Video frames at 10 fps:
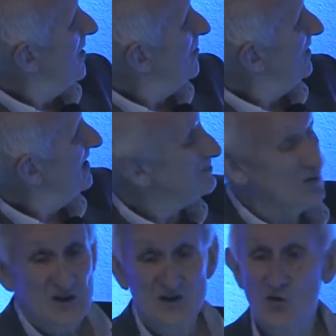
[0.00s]
But his
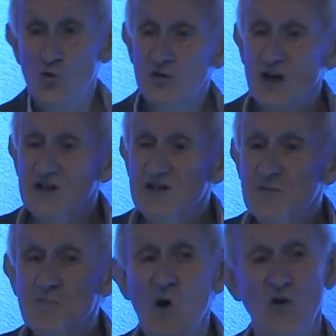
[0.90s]
book is called
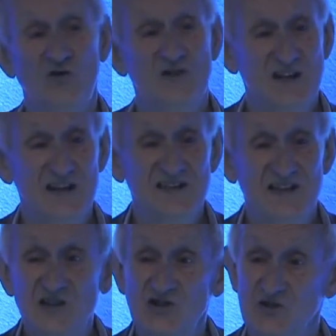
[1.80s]

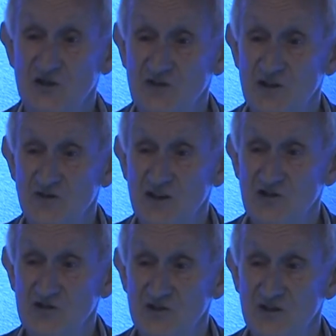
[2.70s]
Democratization of
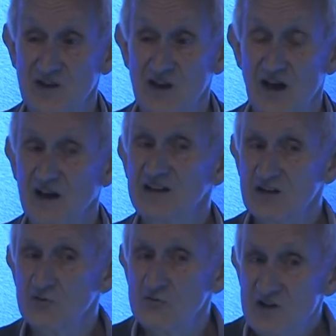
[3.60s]
Innovation. I think it's
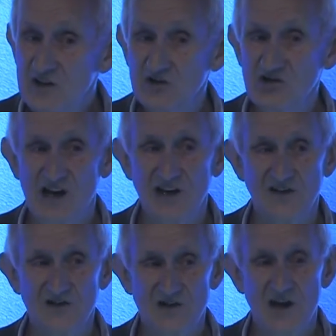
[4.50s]
a real
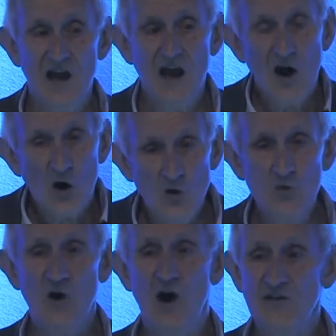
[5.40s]
challenge.
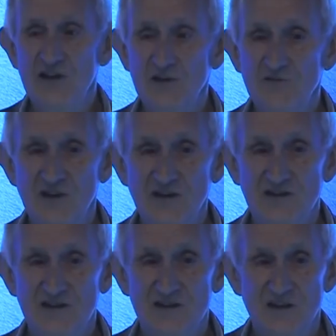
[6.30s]
Who are the
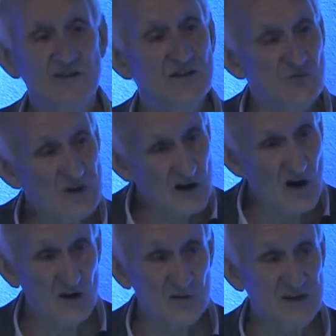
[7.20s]
innovators? And the real
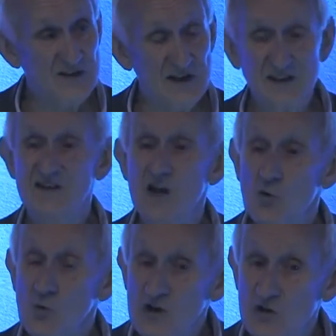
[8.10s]
argument in that is
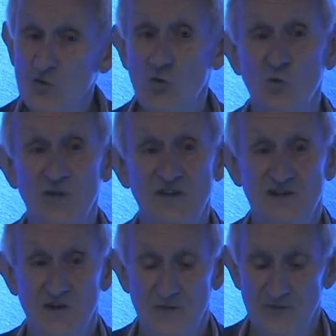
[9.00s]
we could all be so.